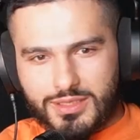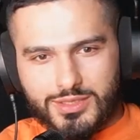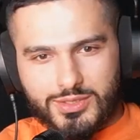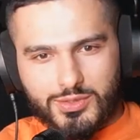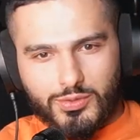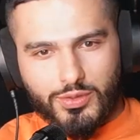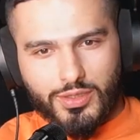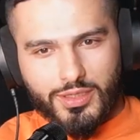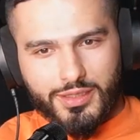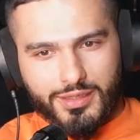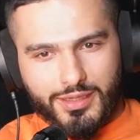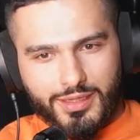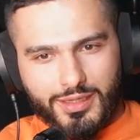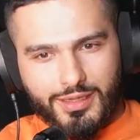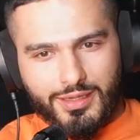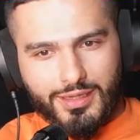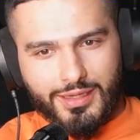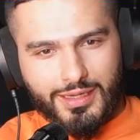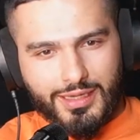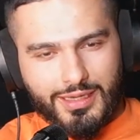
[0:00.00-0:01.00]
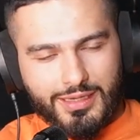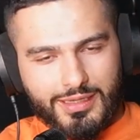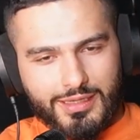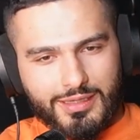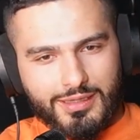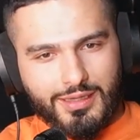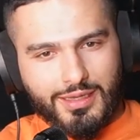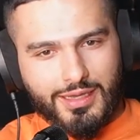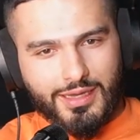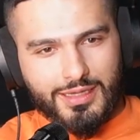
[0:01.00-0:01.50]
toilet, yeah, and then
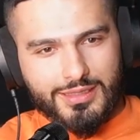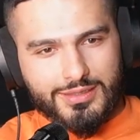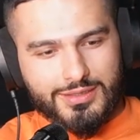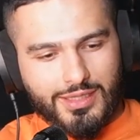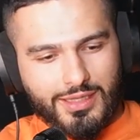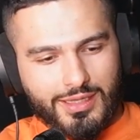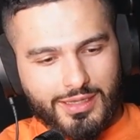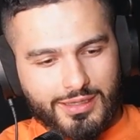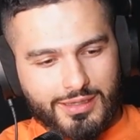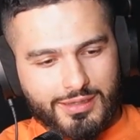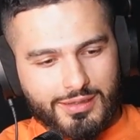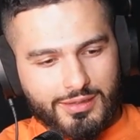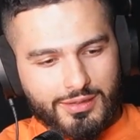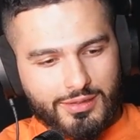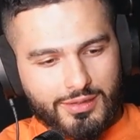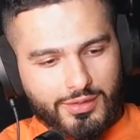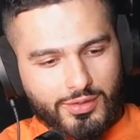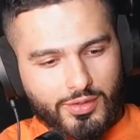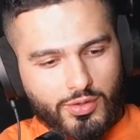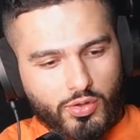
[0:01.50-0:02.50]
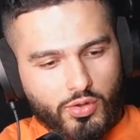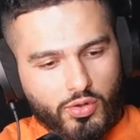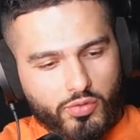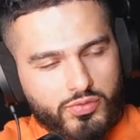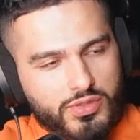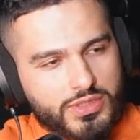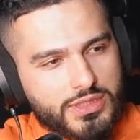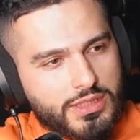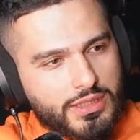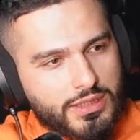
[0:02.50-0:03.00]
the guy's like,
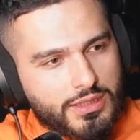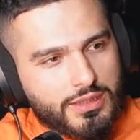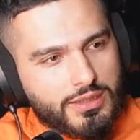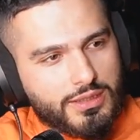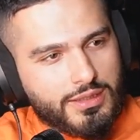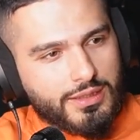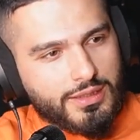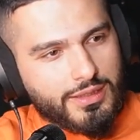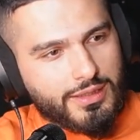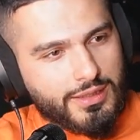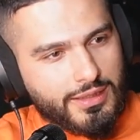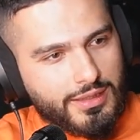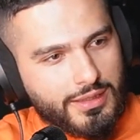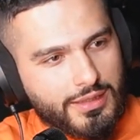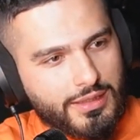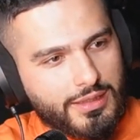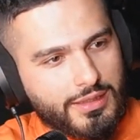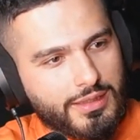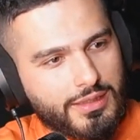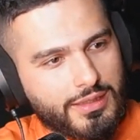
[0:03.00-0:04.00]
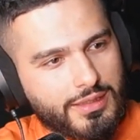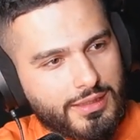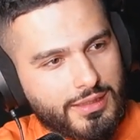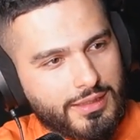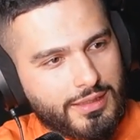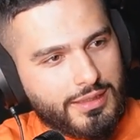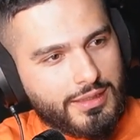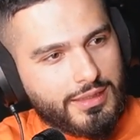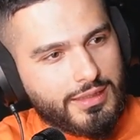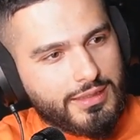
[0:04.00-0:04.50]
obviously,
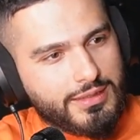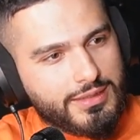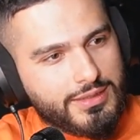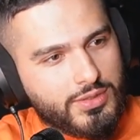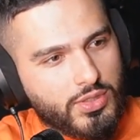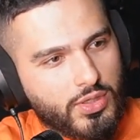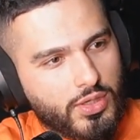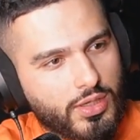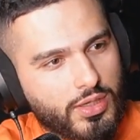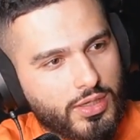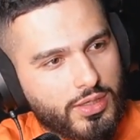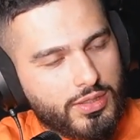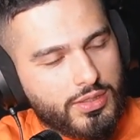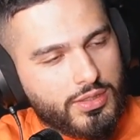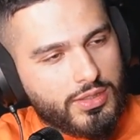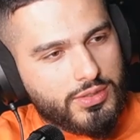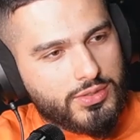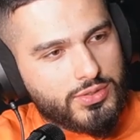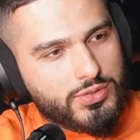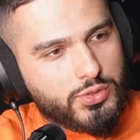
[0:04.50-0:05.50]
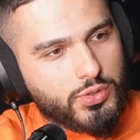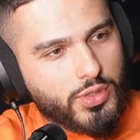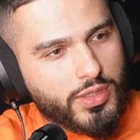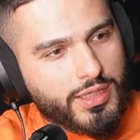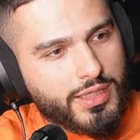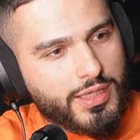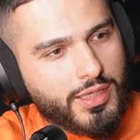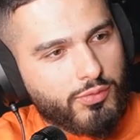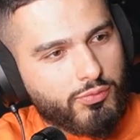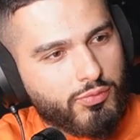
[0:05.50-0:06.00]
he's trying
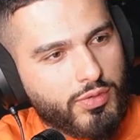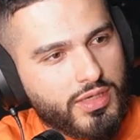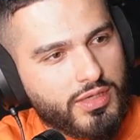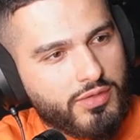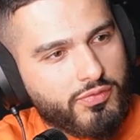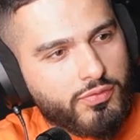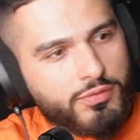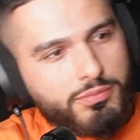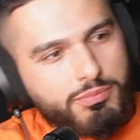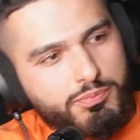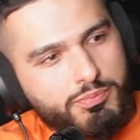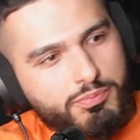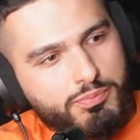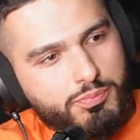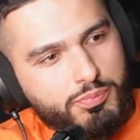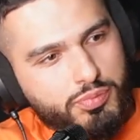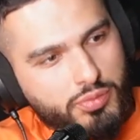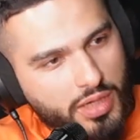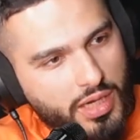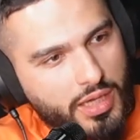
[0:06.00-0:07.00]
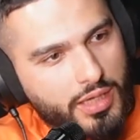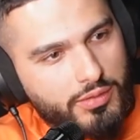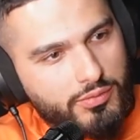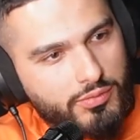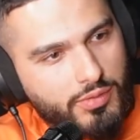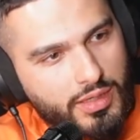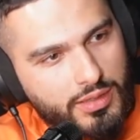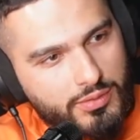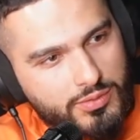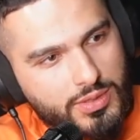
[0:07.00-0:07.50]
to get ready for prayer,
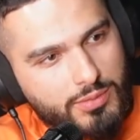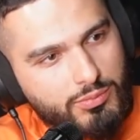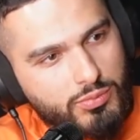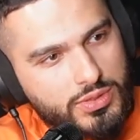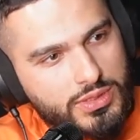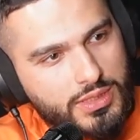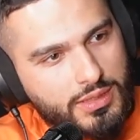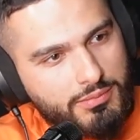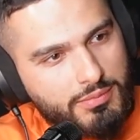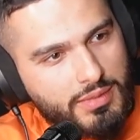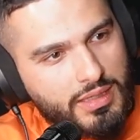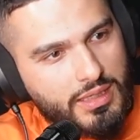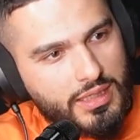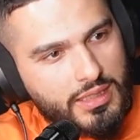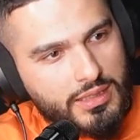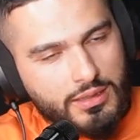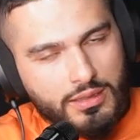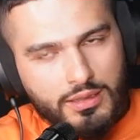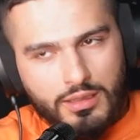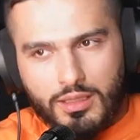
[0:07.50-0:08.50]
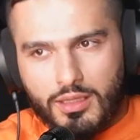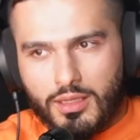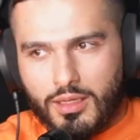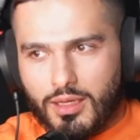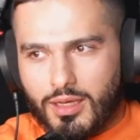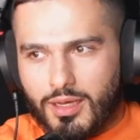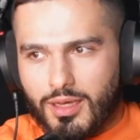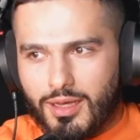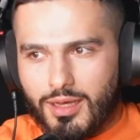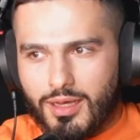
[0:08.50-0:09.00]
right? It was a Muslim man.
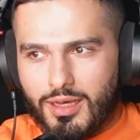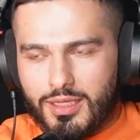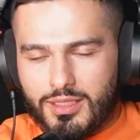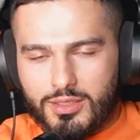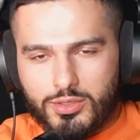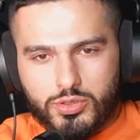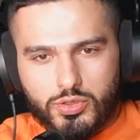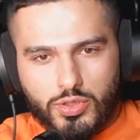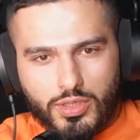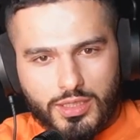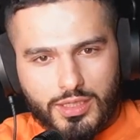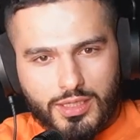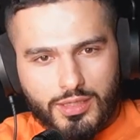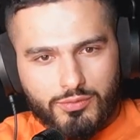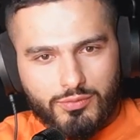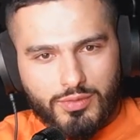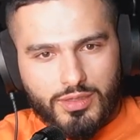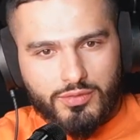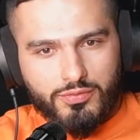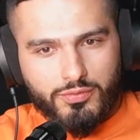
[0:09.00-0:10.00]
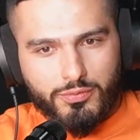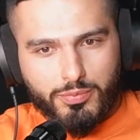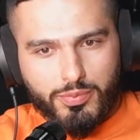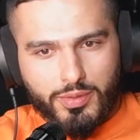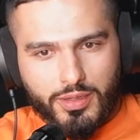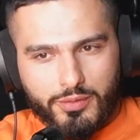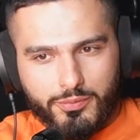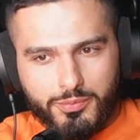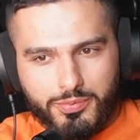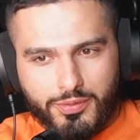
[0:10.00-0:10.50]
He's trying to get ready for
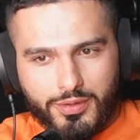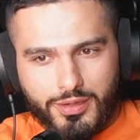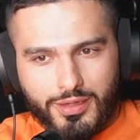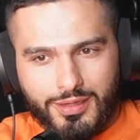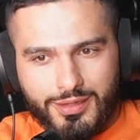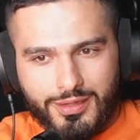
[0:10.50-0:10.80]
prayer.